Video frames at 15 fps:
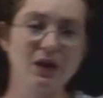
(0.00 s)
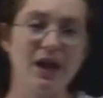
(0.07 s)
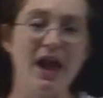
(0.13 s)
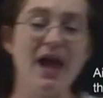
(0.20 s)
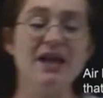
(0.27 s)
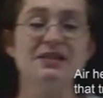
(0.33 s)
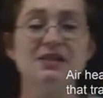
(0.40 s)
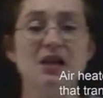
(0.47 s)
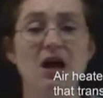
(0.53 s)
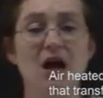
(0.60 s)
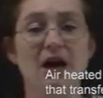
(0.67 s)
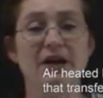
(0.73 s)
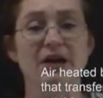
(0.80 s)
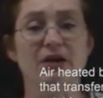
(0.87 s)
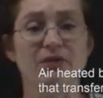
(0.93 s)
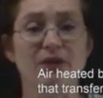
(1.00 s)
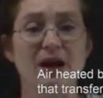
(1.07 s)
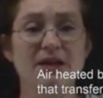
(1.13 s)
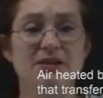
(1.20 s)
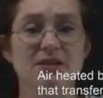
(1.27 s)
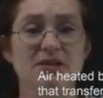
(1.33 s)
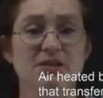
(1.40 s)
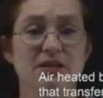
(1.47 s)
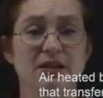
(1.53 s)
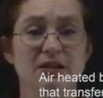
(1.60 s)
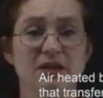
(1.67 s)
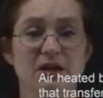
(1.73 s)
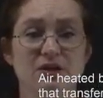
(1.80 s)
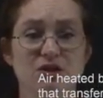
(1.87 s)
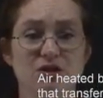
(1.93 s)
As the hot air rises, it
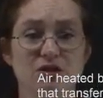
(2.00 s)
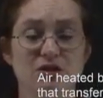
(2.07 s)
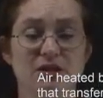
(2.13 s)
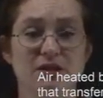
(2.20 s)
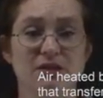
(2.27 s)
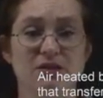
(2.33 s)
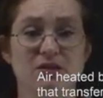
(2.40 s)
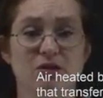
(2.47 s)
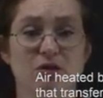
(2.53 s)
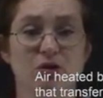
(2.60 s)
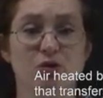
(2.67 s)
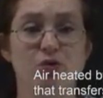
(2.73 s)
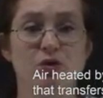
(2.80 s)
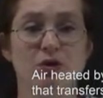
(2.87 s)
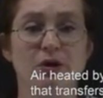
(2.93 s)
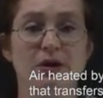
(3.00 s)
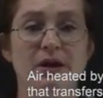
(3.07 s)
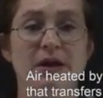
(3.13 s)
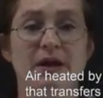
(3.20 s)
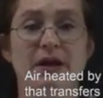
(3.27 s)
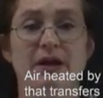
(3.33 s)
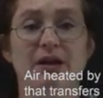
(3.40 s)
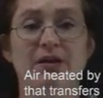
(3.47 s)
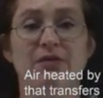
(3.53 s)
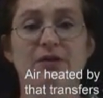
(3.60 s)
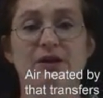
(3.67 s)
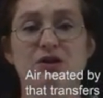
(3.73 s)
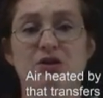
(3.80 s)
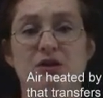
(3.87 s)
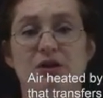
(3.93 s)
touches things that are cooler. It
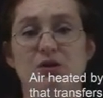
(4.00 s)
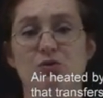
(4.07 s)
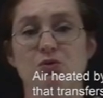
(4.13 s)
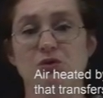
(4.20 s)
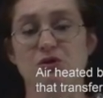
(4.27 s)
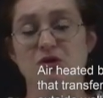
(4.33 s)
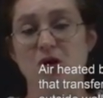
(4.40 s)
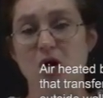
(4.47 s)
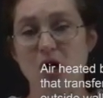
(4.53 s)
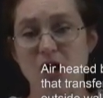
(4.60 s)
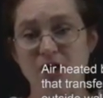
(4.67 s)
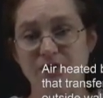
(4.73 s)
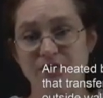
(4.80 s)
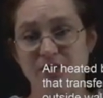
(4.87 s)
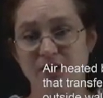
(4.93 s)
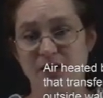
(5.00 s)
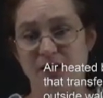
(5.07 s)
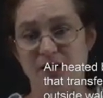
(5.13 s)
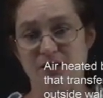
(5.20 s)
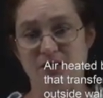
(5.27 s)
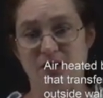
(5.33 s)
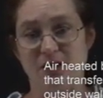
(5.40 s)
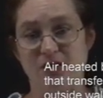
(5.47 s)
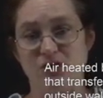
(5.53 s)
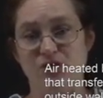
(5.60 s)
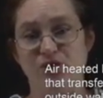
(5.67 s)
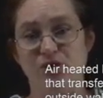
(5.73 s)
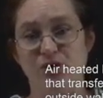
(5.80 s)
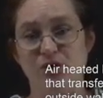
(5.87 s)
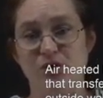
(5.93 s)
eventually cools off as it gets
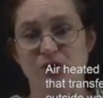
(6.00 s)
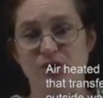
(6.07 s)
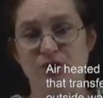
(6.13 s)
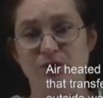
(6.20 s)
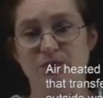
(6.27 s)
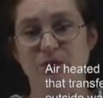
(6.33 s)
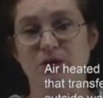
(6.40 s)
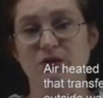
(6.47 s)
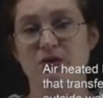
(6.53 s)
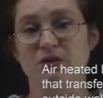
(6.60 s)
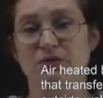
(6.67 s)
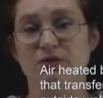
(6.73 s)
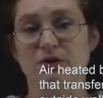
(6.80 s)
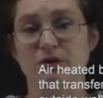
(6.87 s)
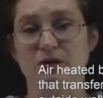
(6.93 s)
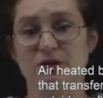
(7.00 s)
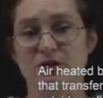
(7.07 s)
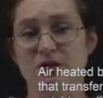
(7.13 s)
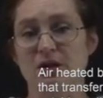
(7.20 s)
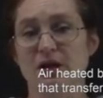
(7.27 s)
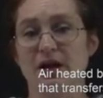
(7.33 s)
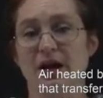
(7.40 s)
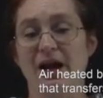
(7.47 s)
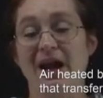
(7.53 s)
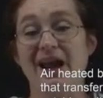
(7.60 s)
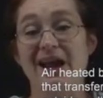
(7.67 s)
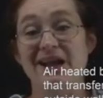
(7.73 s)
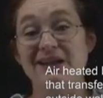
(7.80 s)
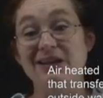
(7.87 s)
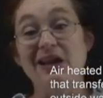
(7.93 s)
further from the furnace,
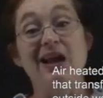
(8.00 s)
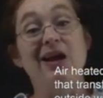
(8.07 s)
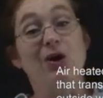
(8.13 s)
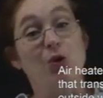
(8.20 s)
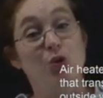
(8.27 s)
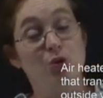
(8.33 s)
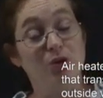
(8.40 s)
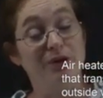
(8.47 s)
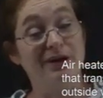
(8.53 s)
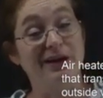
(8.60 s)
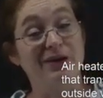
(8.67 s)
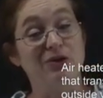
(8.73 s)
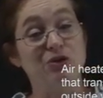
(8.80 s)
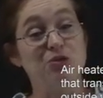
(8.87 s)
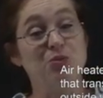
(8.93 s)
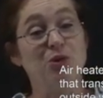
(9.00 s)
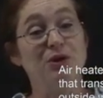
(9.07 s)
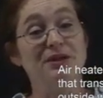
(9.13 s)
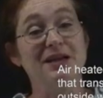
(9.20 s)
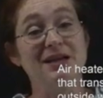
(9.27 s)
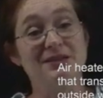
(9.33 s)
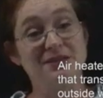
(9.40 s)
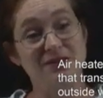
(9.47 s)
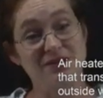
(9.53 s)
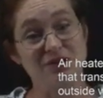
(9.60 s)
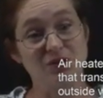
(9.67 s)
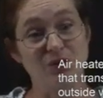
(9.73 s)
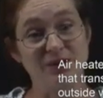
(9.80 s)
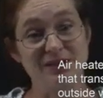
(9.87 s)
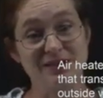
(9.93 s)
and cooler air is more dense,
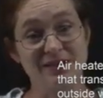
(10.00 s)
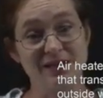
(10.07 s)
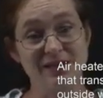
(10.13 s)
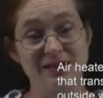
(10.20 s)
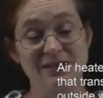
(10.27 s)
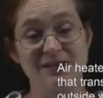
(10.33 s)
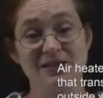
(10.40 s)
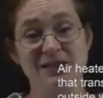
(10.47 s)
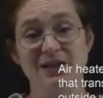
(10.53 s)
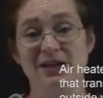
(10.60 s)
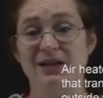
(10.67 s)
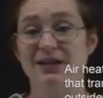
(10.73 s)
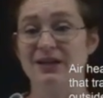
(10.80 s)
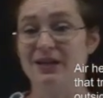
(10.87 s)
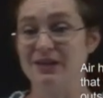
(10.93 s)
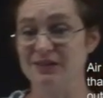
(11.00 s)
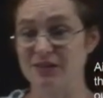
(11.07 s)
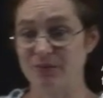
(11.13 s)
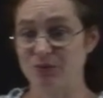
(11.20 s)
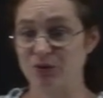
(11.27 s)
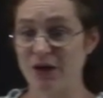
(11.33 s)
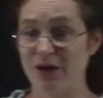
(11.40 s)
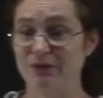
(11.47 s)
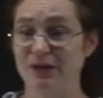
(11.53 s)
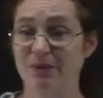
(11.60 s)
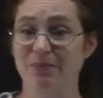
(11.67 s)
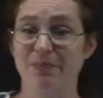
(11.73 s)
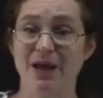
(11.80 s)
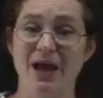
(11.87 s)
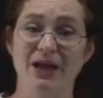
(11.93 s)
so it sinks and it ends up traveling
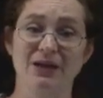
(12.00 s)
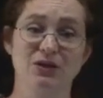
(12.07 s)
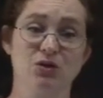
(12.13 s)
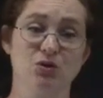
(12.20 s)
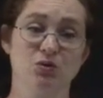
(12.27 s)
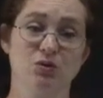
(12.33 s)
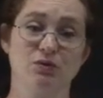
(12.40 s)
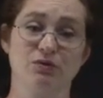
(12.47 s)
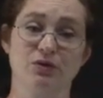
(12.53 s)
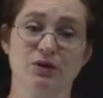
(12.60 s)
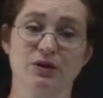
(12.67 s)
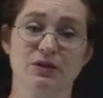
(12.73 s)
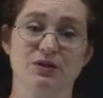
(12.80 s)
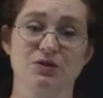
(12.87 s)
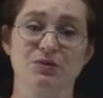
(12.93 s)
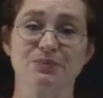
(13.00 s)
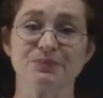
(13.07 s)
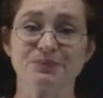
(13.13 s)
back to the furnace.